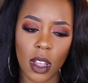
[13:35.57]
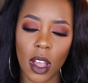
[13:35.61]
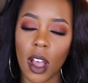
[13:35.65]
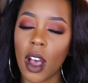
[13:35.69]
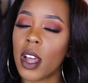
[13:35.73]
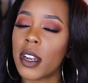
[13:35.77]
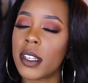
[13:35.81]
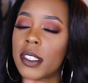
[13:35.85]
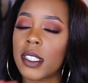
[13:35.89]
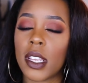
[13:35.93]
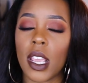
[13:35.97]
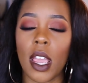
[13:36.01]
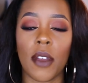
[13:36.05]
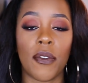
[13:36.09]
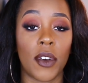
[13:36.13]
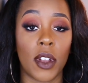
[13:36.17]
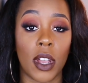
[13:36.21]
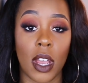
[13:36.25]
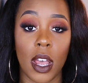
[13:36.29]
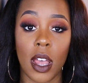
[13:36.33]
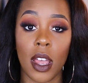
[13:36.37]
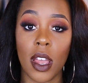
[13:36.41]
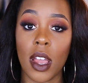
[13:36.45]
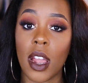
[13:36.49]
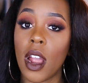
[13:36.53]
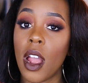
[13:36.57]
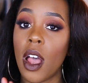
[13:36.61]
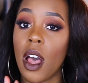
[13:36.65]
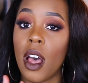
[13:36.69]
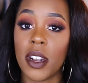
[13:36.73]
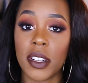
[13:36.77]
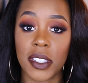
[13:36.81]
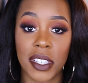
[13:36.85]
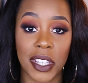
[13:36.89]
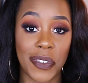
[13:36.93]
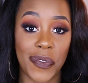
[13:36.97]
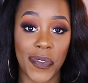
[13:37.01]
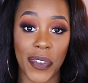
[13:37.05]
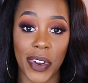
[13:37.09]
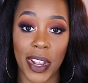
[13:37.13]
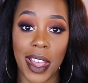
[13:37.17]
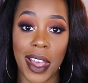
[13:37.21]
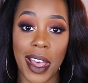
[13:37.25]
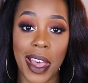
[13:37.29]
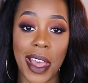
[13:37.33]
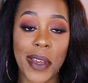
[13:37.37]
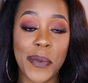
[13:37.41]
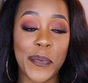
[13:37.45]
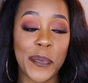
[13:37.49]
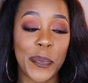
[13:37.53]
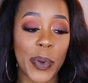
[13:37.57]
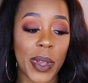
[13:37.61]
Honestly, I forgot. I honestly forgot.